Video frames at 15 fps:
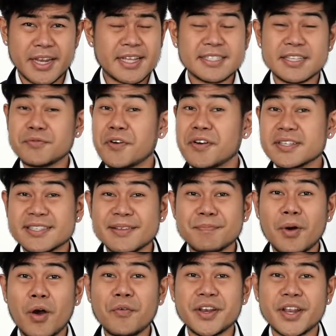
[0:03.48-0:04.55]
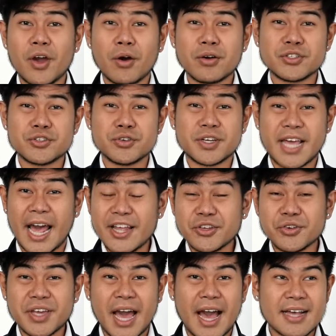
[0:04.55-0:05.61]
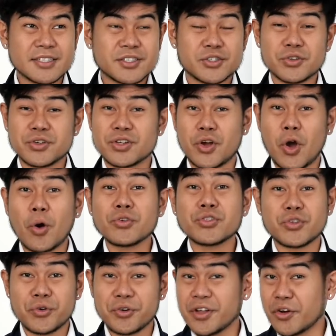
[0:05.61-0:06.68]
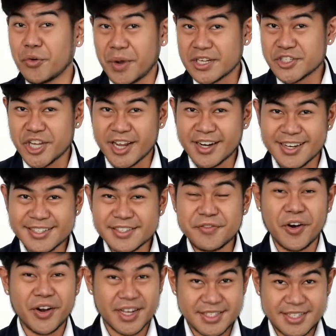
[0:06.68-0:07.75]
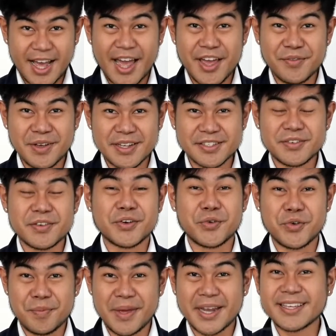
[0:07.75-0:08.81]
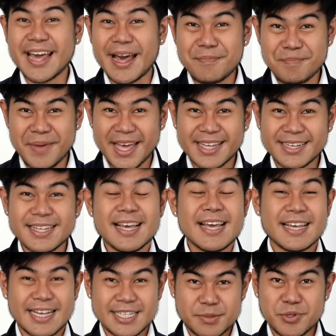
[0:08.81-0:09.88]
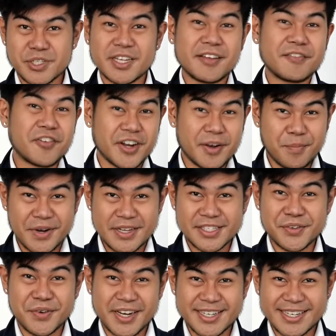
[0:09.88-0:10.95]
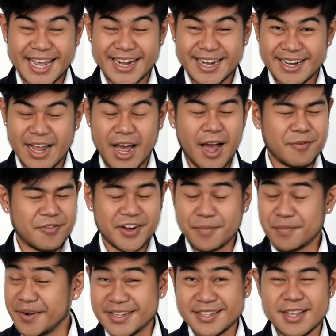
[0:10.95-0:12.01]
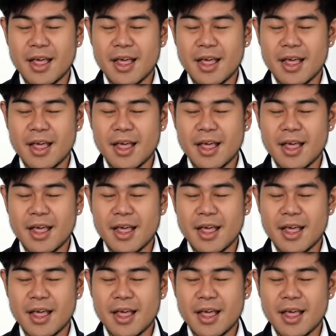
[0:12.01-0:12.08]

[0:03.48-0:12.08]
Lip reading: this is very simple video to guide you guys to go through the quick checklist for Qatar Airways recruitment campaign, especially for the pre-screen day, for the pre.